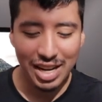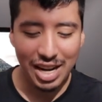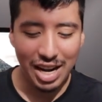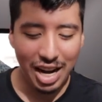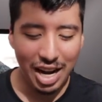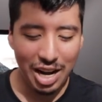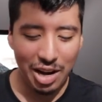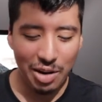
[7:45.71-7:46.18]

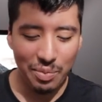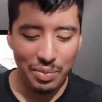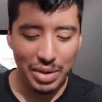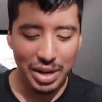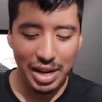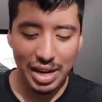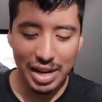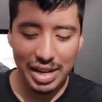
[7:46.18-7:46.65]

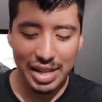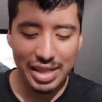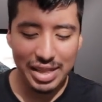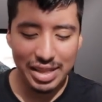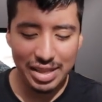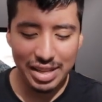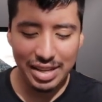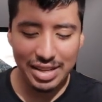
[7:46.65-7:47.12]
Um,
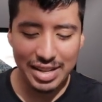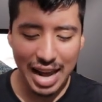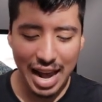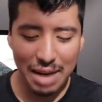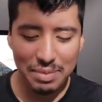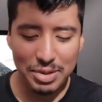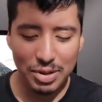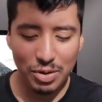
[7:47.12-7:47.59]
these
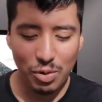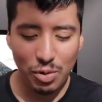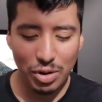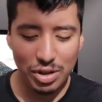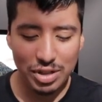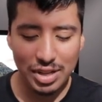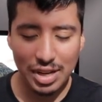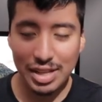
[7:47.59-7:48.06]
apps, of
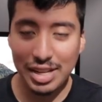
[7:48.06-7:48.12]
course,